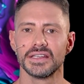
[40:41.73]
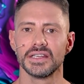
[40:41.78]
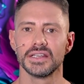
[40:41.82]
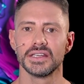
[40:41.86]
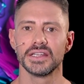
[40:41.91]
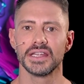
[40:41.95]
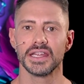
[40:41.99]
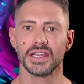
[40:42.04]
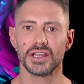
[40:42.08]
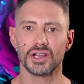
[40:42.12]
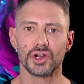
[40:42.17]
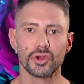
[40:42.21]

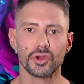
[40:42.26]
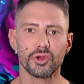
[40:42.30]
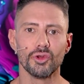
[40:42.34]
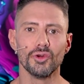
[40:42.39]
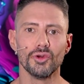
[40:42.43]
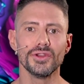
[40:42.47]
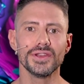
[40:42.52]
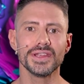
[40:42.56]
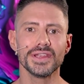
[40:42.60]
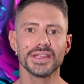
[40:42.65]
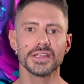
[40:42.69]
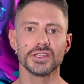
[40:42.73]

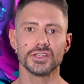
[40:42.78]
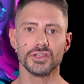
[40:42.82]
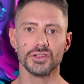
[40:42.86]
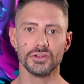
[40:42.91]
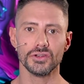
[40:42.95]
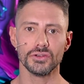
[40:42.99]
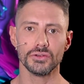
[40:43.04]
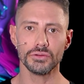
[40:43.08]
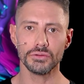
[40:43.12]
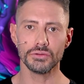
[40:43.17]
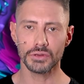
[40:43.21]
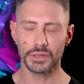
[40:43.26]
including
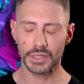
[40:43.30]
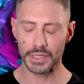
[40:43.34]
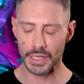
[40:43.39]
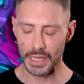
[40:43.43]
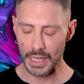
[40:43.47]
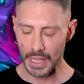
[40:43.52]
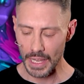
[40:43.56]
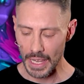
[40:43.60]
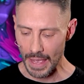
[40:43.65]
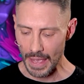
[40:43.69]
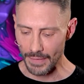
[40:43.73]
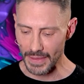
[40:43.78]
you,
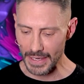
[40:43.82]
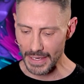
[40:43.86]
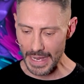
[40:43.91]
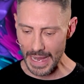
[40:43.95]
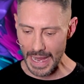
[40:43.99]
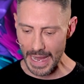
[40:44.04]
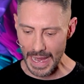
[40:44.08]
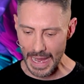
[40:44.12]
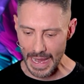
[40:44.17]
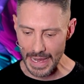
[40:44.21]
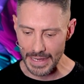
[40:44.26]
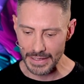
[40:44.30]
and that
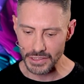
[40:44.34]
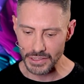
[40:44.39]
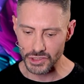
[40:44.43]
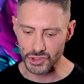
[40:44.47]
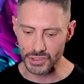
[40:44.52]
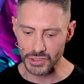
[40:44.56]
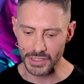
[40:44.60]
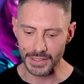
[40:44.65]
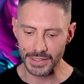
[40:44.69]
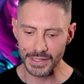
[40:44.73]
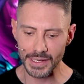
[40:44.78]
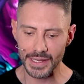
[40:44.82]

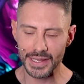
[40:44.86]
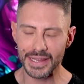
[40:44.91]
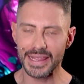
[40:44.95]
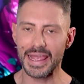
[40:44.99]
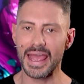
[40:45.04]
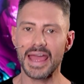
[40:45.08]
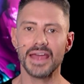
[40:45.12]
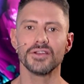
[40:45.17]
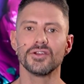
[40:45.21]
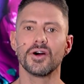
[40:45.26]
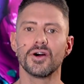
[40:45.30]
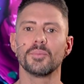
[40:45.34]
energy
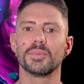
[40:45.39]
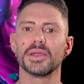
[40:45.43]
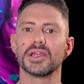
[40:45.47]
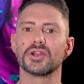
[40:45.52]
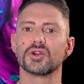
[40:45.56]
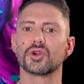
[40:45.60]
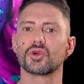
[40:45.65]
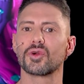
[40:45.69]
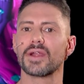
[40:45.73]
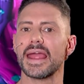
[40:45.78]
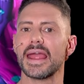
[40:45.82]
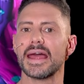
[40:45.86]
cannot be
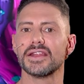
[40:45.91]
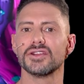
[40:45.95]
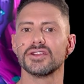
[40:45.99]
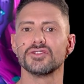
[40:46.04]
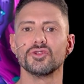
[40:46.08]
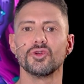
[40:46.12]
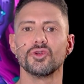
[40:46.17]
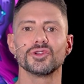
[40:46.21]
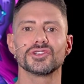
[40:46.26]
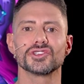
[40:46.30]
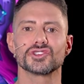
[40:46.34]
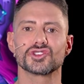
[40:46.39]
created
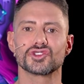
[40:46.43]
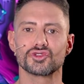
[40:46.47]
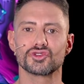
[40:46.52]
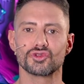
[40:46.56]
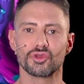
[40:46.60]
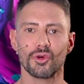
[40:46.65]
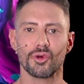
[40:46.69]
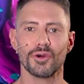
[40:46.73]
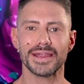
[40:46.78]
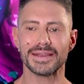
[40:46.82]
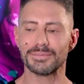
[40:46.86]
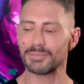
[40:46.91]
nor
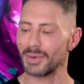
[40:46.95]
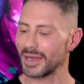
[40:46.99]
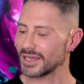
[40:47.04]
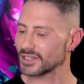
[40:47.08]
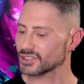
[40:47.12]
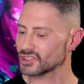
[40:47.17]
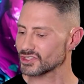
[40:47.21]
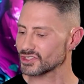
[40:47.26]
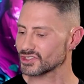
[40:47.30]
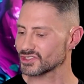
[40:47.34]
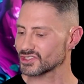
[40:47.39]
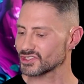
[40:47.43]
destroyed but
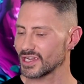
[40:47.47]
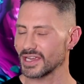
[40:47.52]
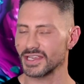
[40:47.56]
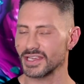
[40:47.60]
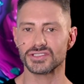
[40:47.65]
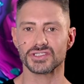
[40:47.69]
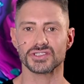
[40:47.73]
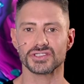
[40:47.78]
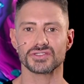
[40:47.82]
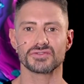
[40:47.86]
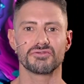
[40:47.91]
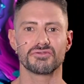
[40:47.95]
just
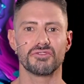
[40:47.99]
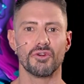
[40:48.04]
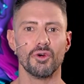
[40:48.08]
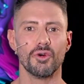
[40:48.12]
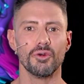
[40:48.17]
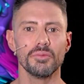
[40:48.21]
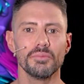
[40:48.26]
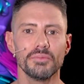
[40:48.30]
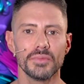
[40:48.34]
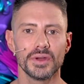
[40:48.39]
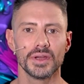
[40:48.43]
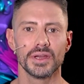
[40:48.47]
changes
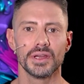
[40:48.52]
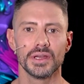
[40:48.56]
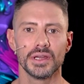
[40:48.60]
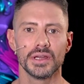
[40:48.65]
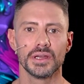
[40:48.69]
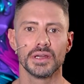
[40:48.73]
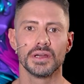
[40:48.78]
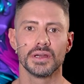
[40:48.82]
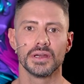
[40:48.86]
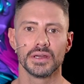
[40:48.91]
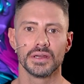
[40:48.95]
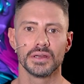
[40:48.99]
form,
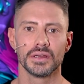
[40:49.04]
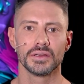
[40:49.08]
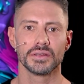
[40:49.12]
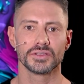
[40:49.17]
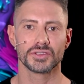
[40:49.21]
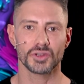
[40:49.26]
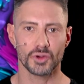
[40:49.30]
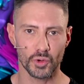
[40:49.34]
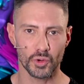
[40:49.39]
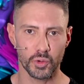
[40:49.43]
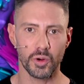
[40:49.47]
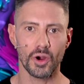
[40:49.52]
to
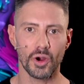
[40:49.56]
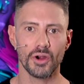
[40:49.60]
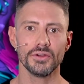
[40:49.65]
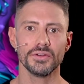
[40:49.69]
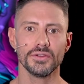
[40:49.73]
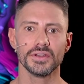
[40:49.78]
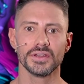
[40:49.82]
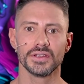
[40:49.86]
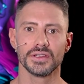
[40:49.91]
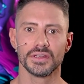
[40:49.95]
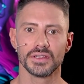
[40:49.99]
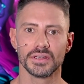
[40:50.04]
quote
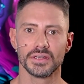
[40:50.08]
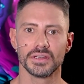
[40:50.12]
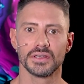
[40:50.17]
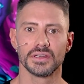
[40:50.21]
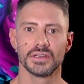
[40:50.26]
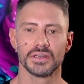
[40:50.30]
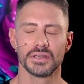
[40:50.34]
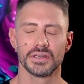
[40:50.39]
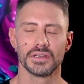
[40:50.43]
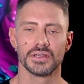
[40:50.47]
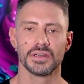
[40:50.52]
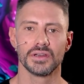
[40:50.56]

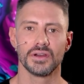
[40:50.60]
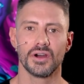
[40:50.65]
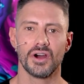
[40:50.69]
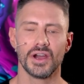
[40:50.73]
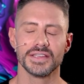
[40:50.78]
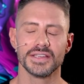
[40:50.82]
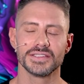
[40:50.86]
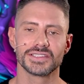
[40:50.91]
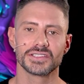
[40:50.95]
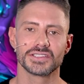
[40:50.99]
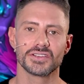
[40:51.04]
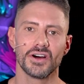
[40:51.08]

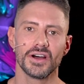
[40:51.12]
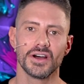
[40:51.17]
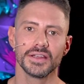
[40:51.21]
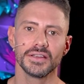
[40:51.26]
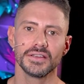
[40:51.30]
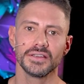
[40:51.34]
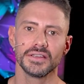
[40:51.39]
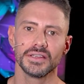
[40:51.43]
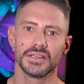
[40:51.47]
Einstein.